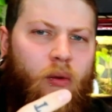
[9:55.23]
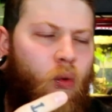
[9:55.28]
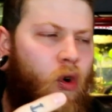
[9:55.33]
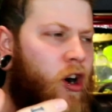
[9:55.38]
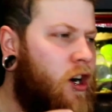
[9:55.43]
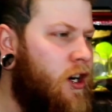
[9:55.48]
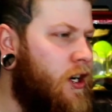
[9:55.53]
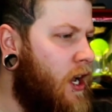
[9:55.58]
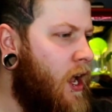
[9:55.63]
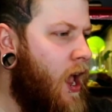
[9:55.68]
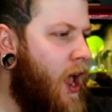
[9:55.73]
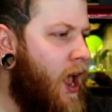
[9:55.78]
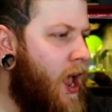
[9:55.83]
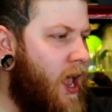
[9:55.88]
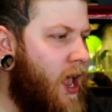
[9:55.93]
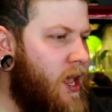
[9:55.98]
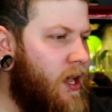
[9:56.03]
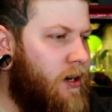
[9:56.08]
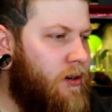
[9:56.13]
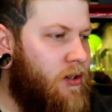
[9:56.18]
work,
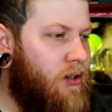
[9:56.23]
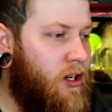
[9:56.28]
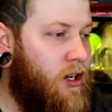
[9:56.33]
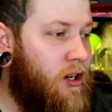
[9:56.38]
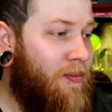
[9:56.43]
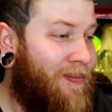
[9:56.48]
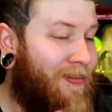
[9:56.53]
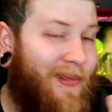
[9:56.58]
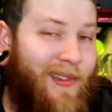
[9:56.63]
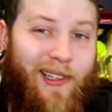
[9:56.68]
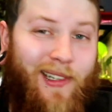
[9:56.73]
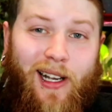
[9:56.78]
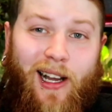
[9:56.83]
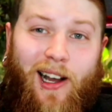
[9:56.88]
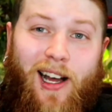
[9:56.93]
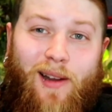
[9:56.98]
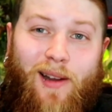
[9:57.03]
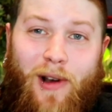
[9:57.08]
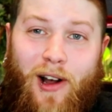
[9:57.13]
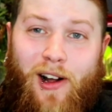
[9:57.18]
and you know, took
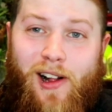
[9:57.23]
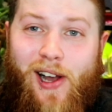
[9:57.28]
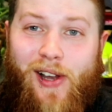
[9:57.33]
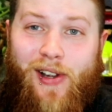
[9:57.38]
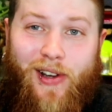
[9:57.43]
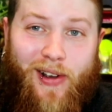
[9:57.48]
Oddball out.